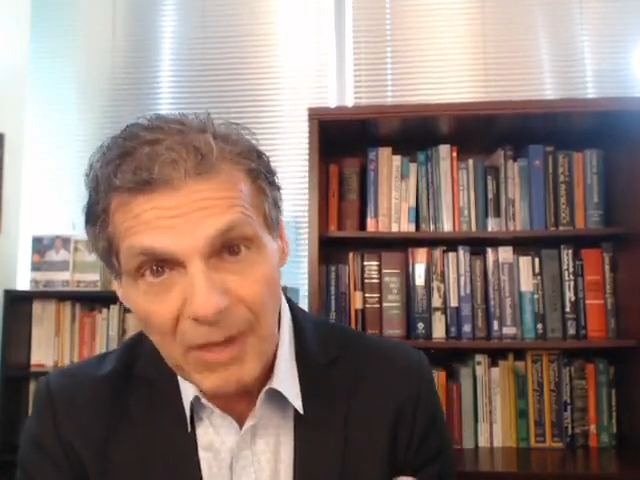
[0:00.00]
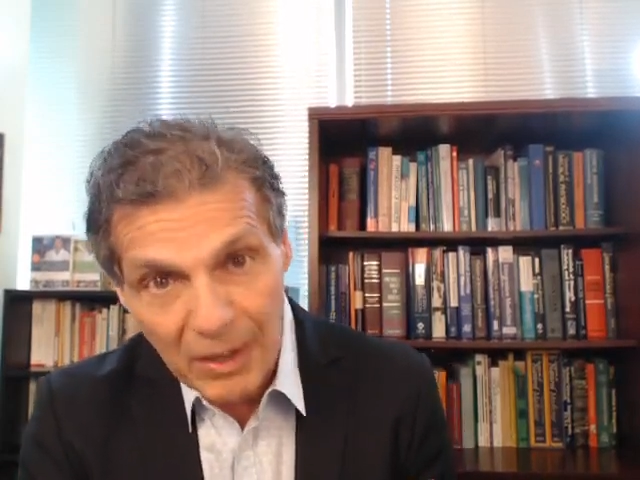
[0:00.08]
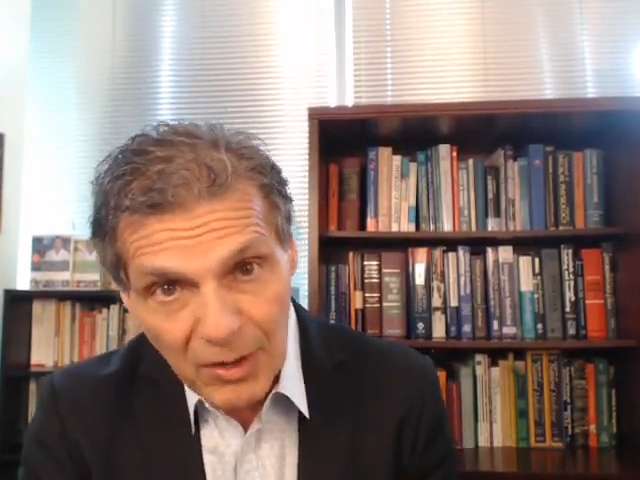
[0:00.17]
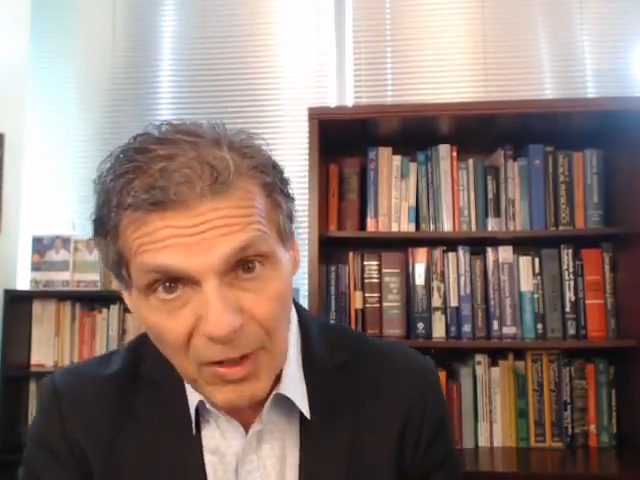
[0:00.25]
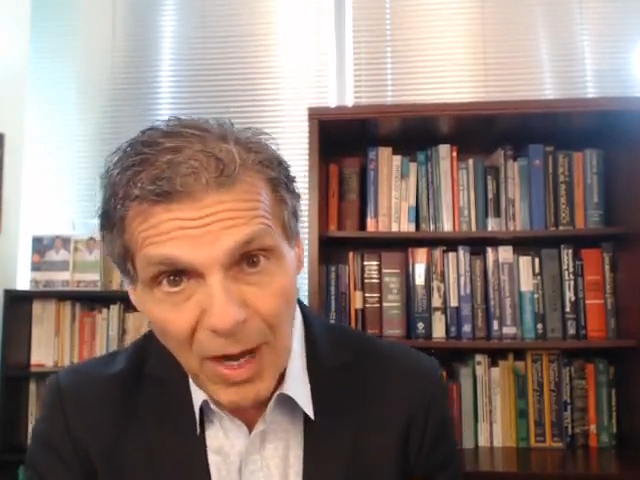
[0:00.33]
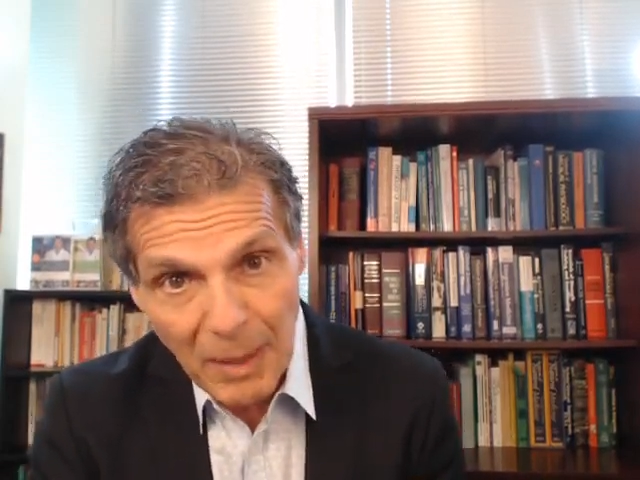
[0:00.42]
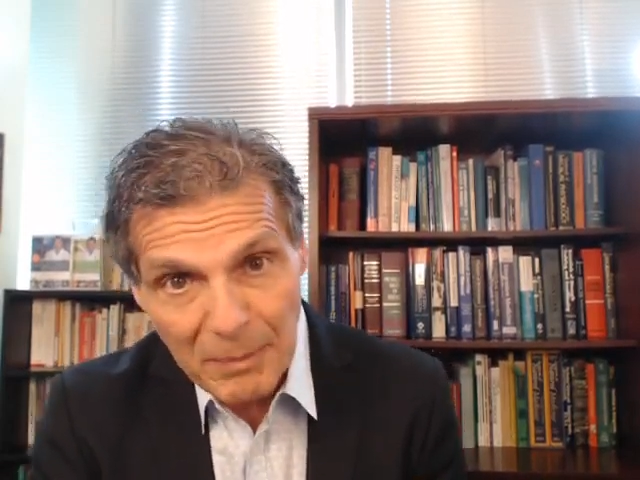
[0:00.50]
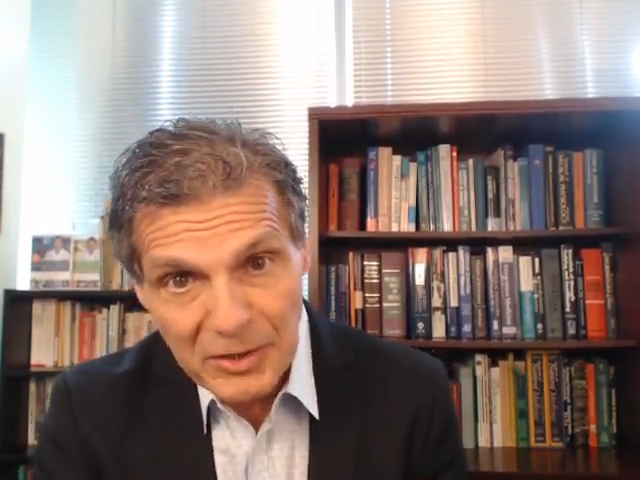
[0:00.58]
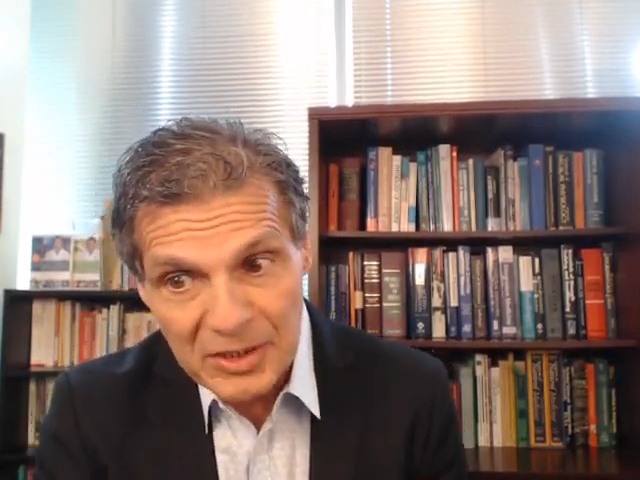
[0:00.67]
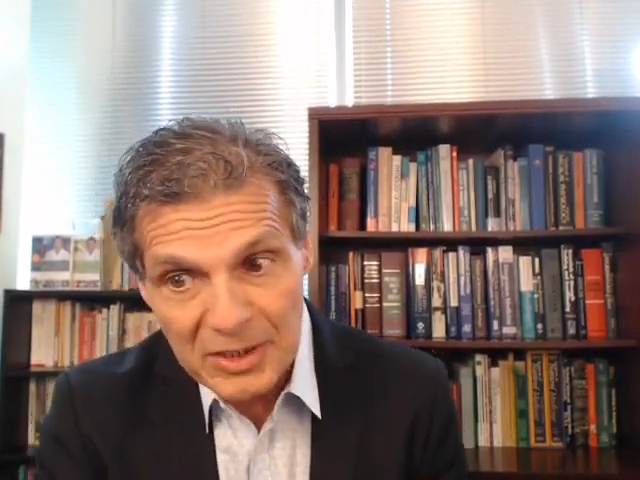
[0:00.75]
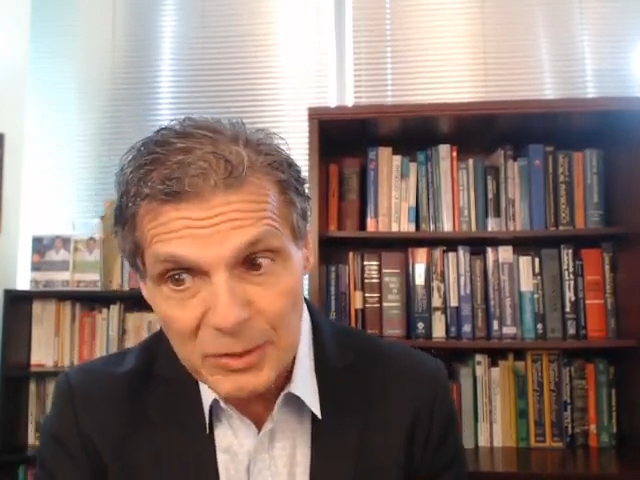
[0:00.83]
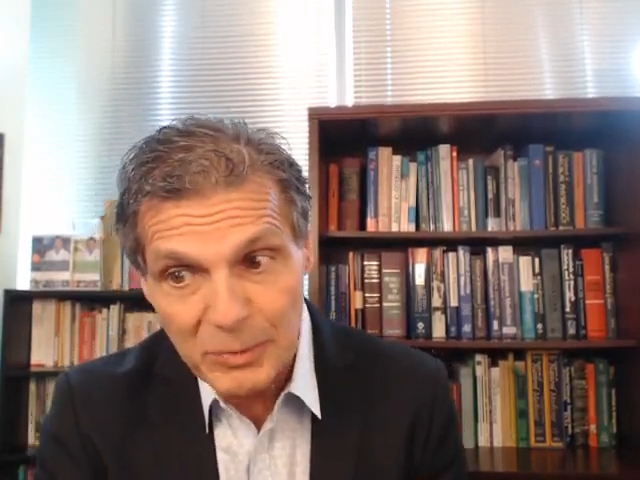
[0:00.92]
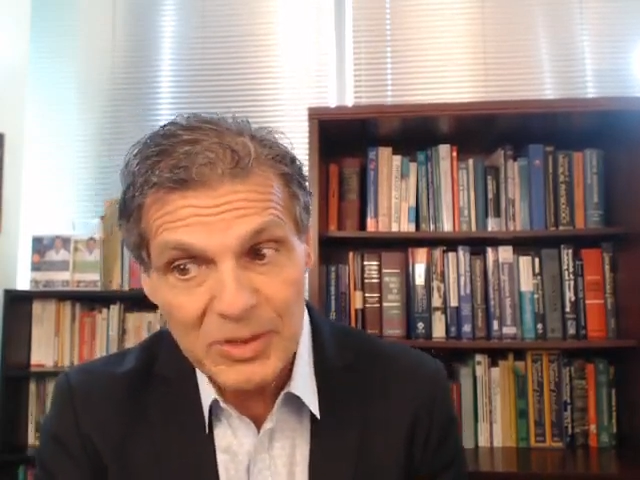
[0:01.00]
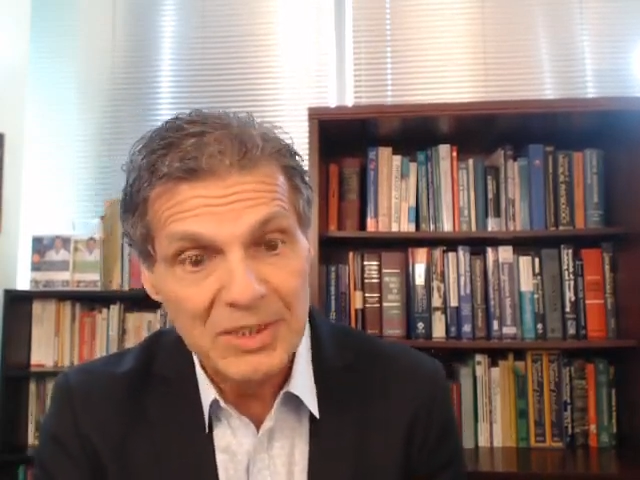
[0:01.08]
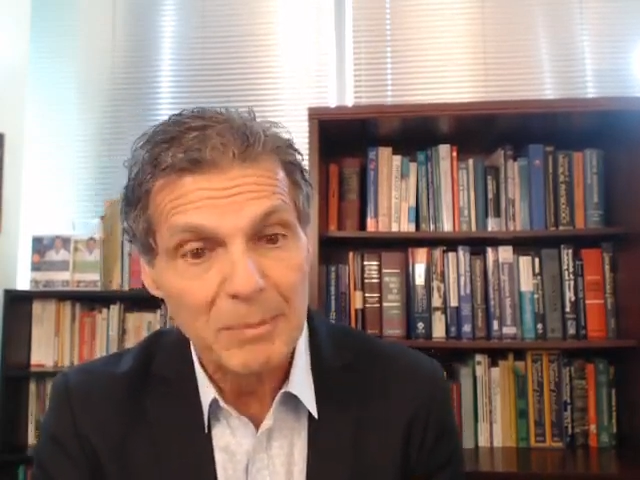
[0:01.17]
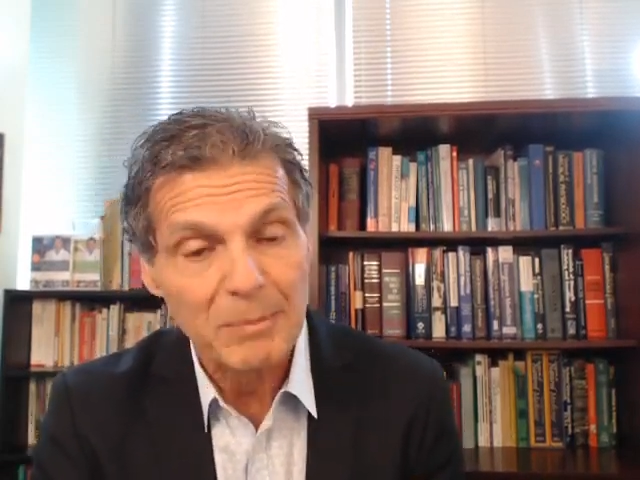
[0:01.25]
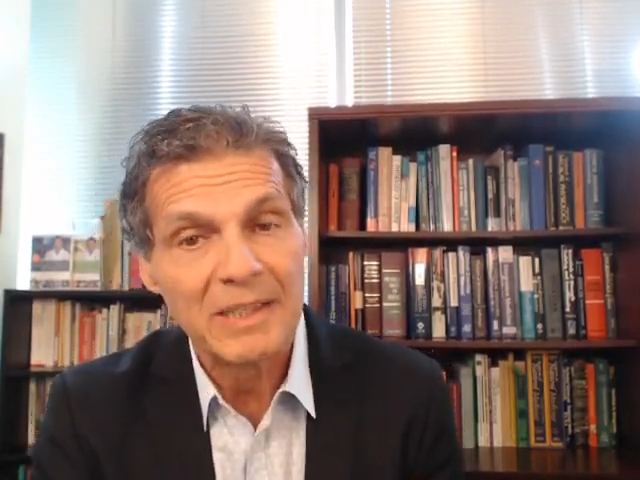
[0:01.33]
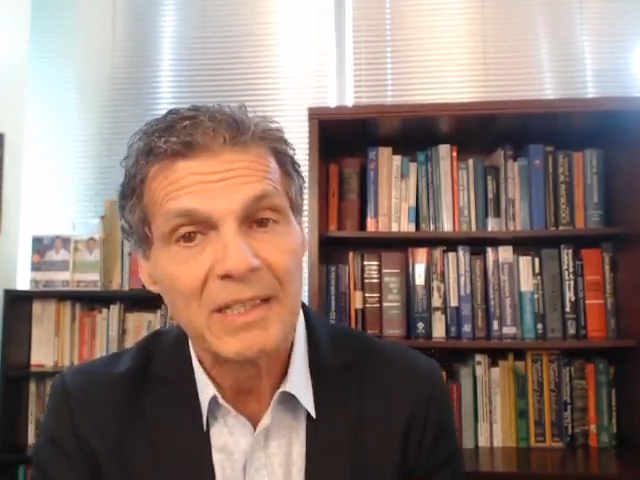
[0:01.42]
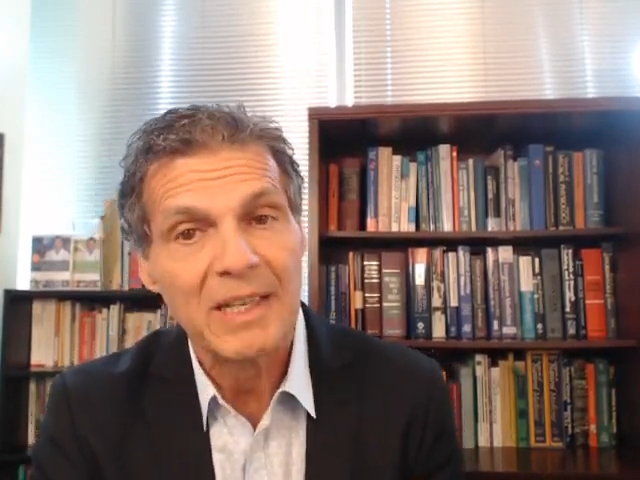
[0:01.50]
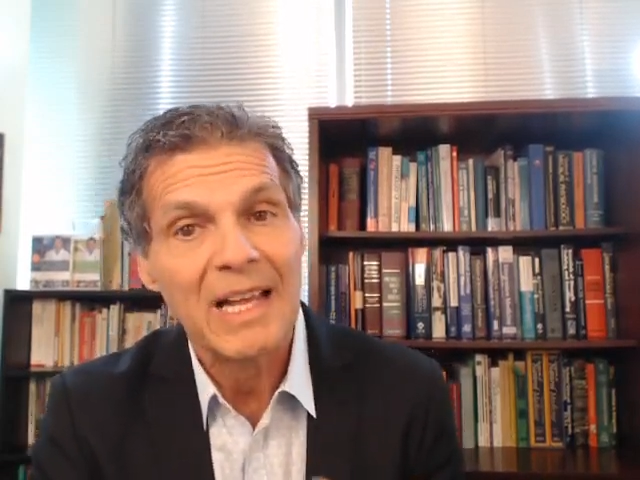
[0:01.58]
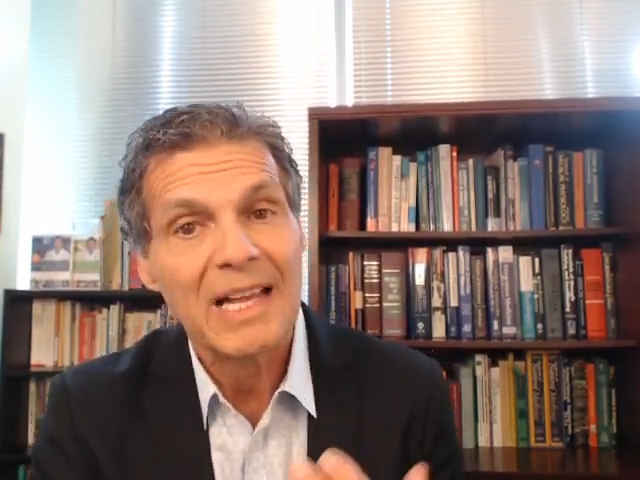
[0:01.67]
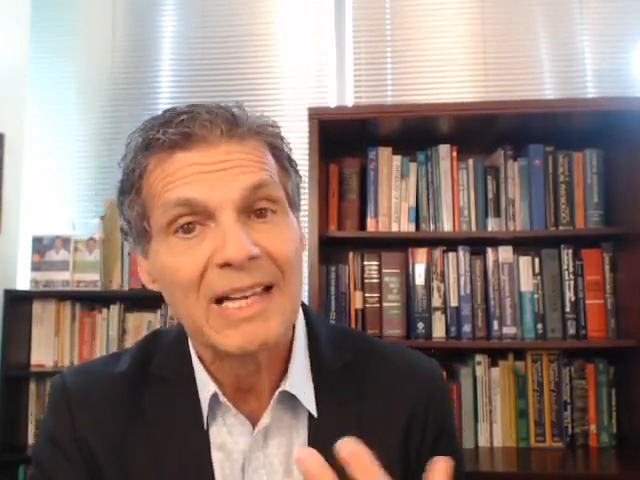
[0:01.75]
accomplish this was simply